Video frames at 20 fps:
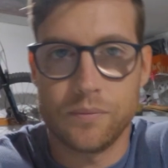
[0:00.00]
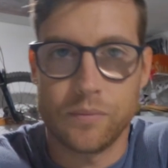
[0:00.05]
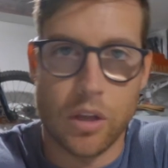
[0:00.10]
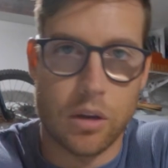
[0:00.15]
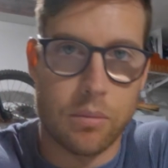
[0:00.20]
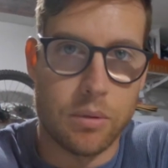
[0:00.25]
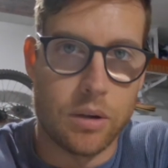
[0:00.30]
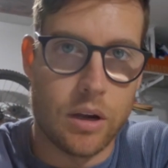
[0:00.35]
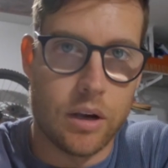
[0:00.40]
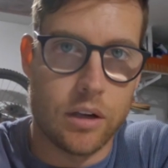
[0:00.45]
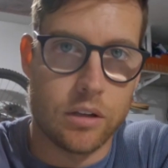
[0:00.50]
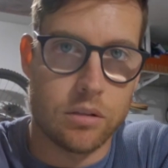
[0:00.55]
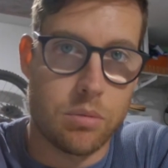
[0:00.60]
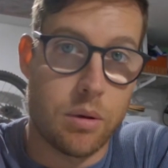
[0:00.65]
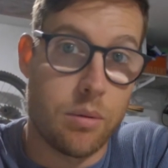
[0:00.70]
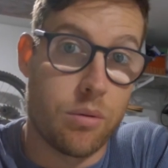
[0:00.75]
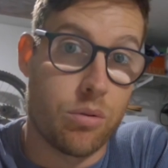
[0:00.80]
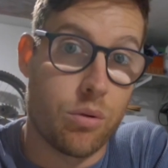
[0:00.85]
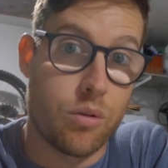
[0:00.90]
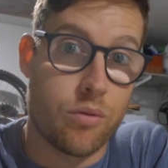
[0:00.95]
That'd be nice,
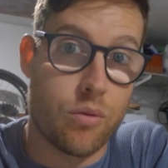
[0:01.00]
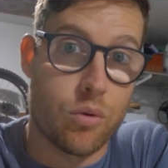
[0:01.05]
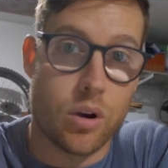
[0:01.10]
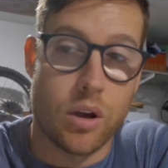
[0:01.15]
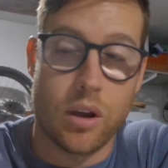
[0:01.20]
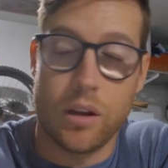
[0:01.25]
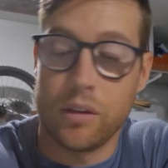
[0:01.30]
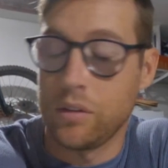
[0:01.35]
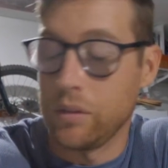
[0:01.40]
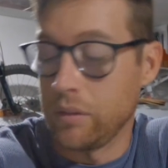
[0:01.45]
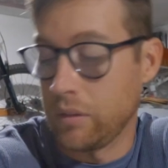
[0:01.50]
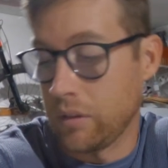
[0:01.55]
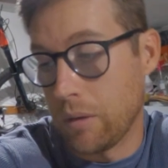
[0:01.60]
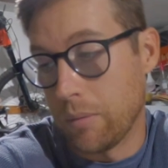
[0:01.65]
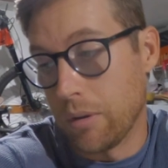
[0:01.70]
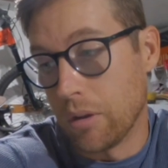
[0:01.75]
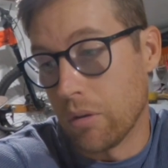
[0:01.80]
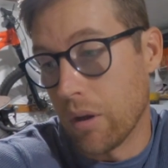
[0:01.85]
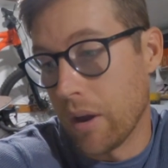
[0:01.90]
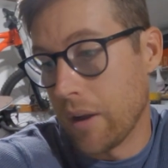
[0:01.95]
maybe 3-4 days. That'd
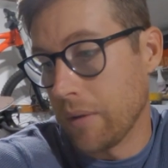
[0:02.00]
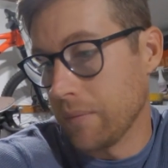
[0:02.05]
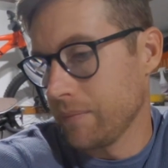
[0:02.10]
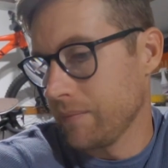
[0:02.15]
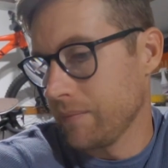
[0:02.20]
be great.